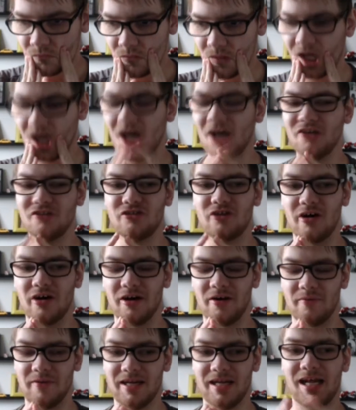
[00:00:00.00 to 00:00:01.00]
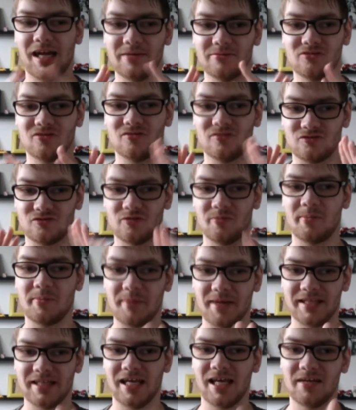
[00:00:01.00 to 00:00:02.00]
also, when it comes to
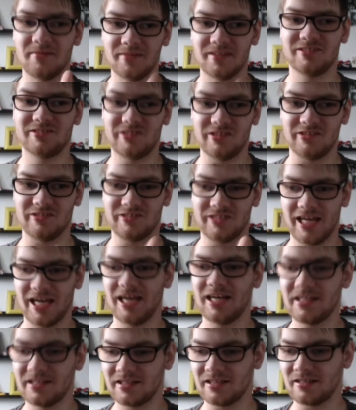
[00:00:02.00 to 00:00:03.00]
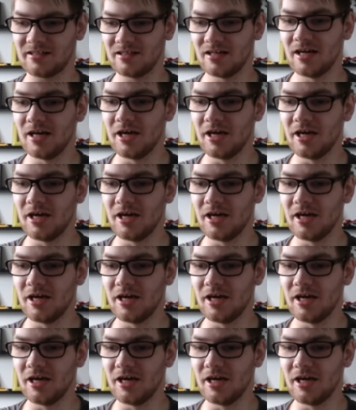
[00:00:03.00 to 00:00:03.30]
Superman, the animated series character,